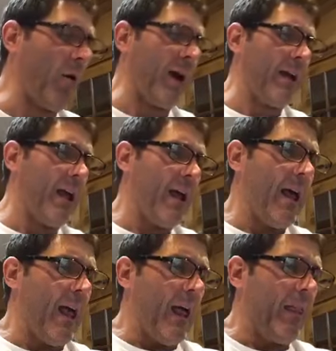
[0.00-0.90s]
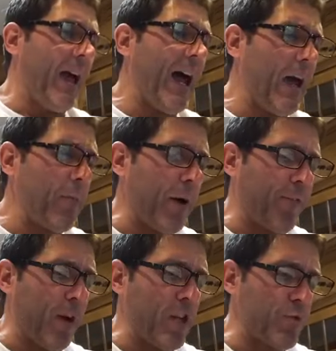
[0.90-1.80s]
All right. that,
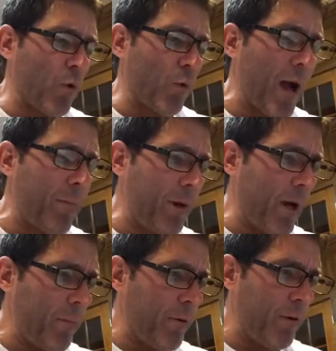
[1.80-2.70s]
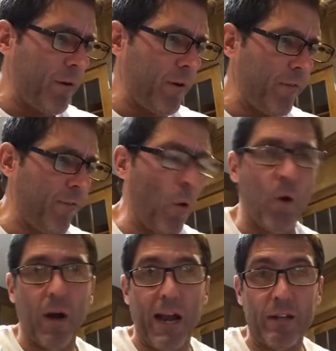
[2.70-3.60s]
my friends, will wrap it up
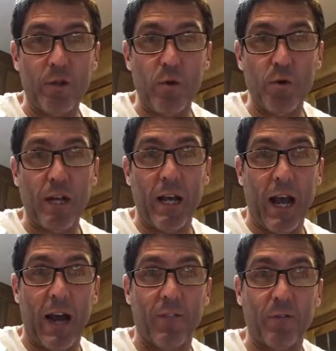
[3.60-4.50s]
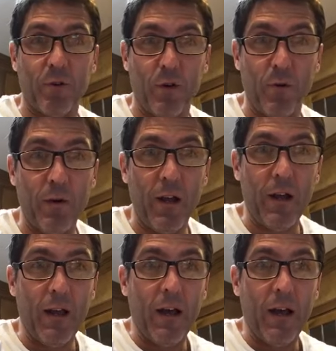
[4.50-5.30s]
for a Tuesday afternoon.